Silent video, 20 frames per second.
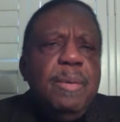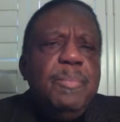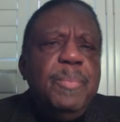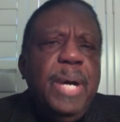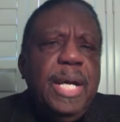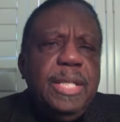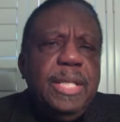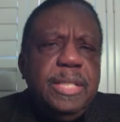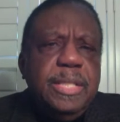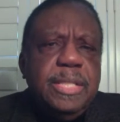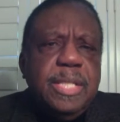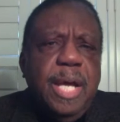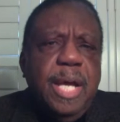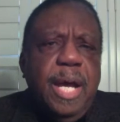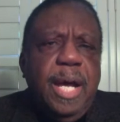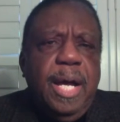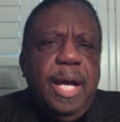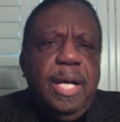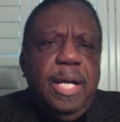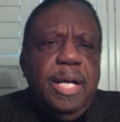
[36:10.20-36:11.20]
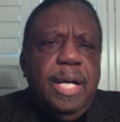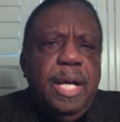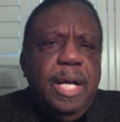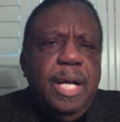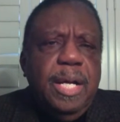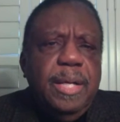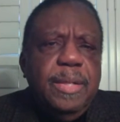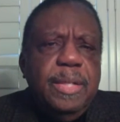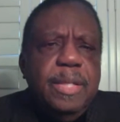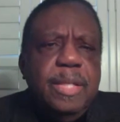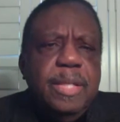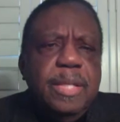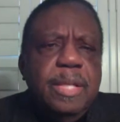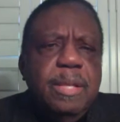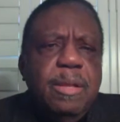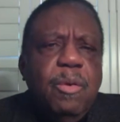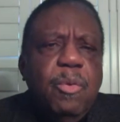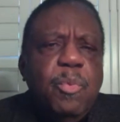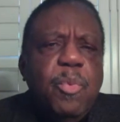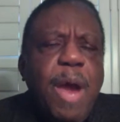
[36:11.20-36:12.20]
but uh,
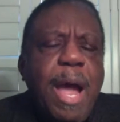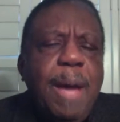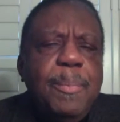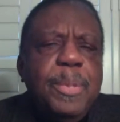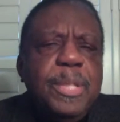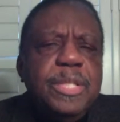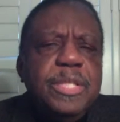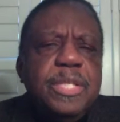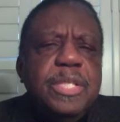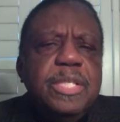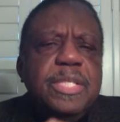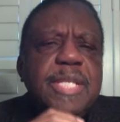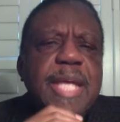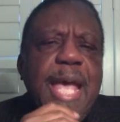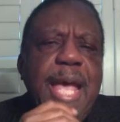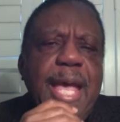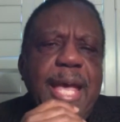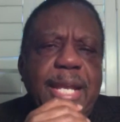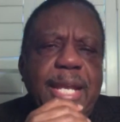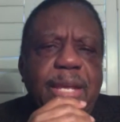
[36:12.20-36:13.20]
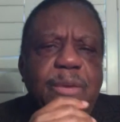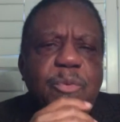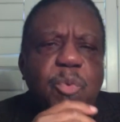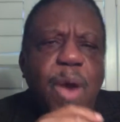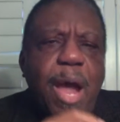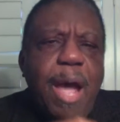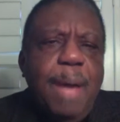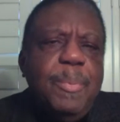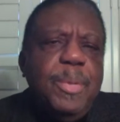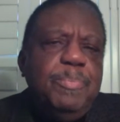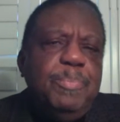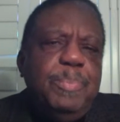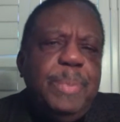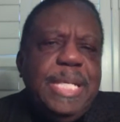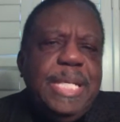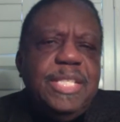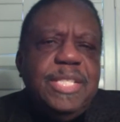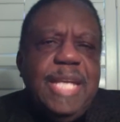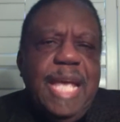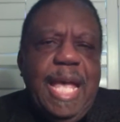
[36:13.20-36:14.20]
Robert Taney, Robert
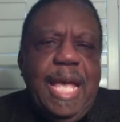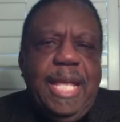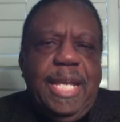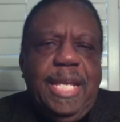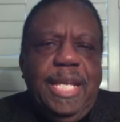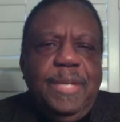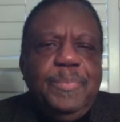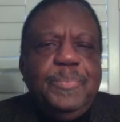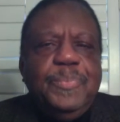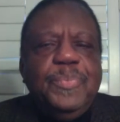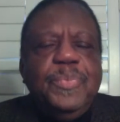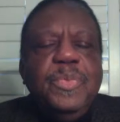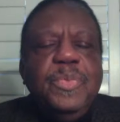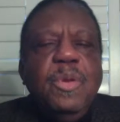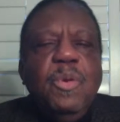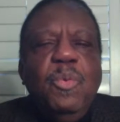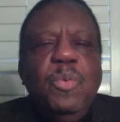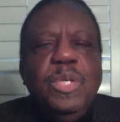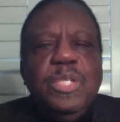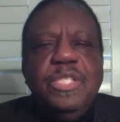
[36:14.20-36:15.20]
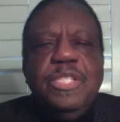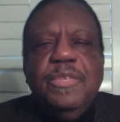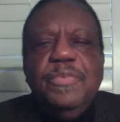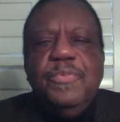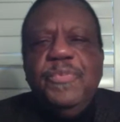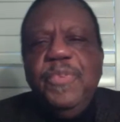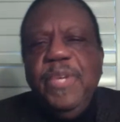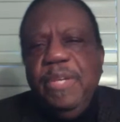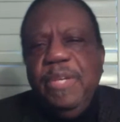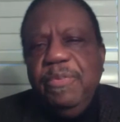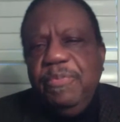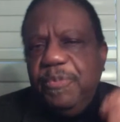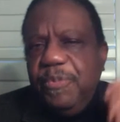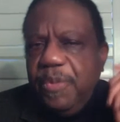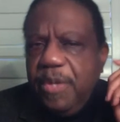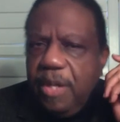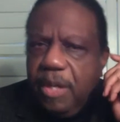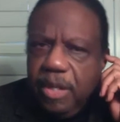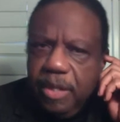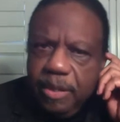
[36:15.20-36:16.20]
B. Taney, was the
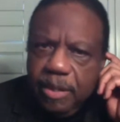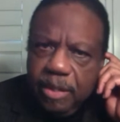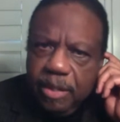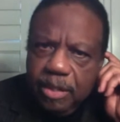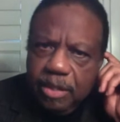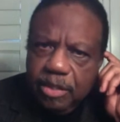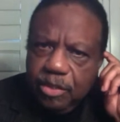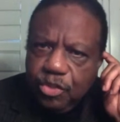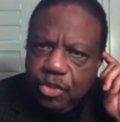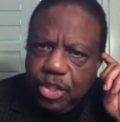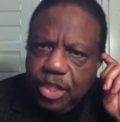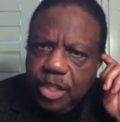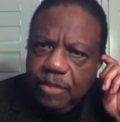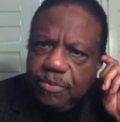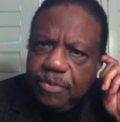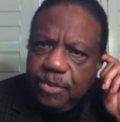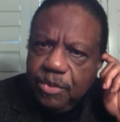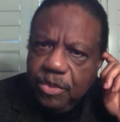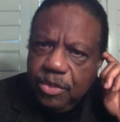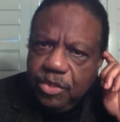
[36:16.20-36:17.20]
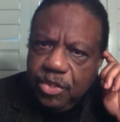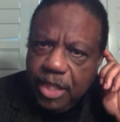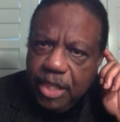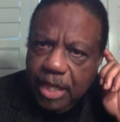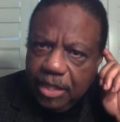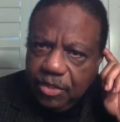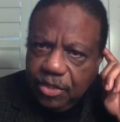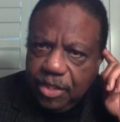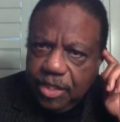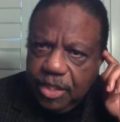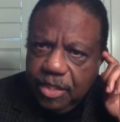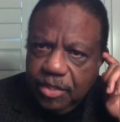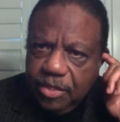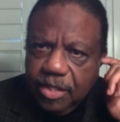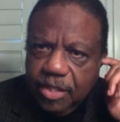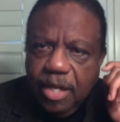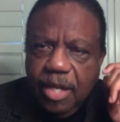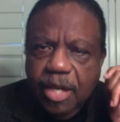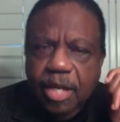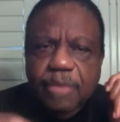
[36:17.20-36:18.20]
fifth Chief
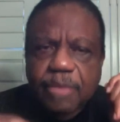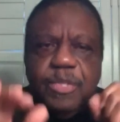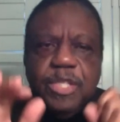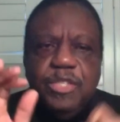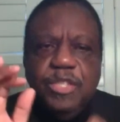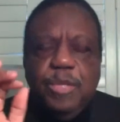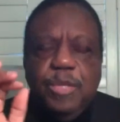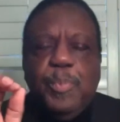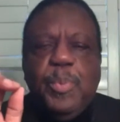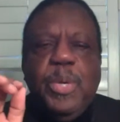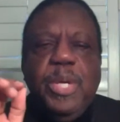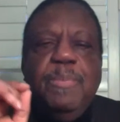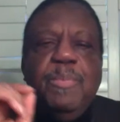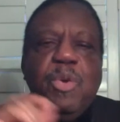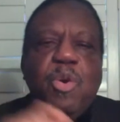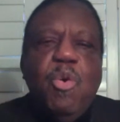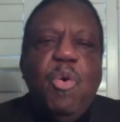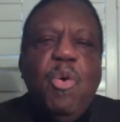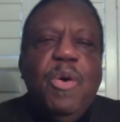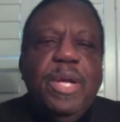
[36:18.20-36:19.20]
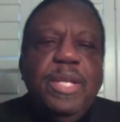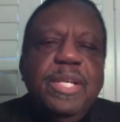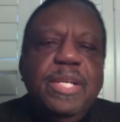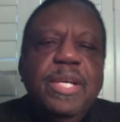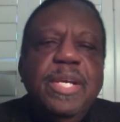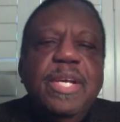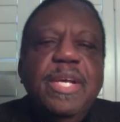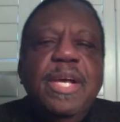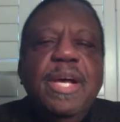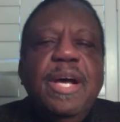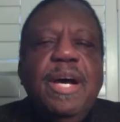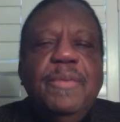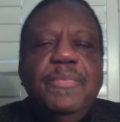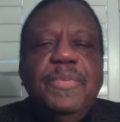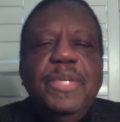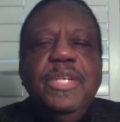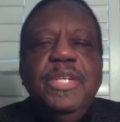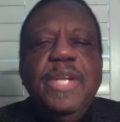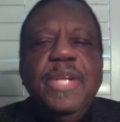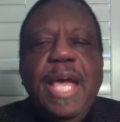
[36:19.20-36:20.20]
Justice of the Supreme Court
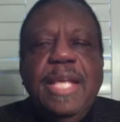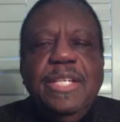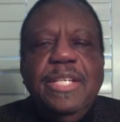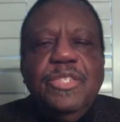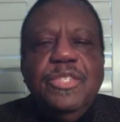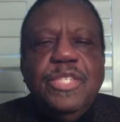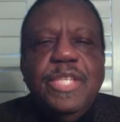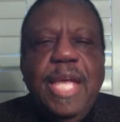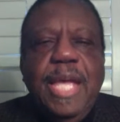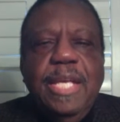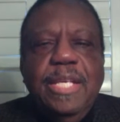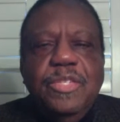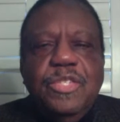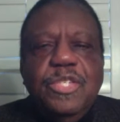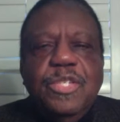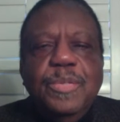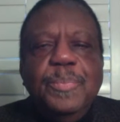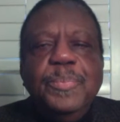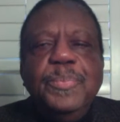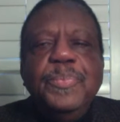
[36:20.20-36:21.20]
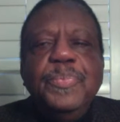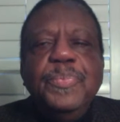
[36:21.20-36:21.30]
of the United States.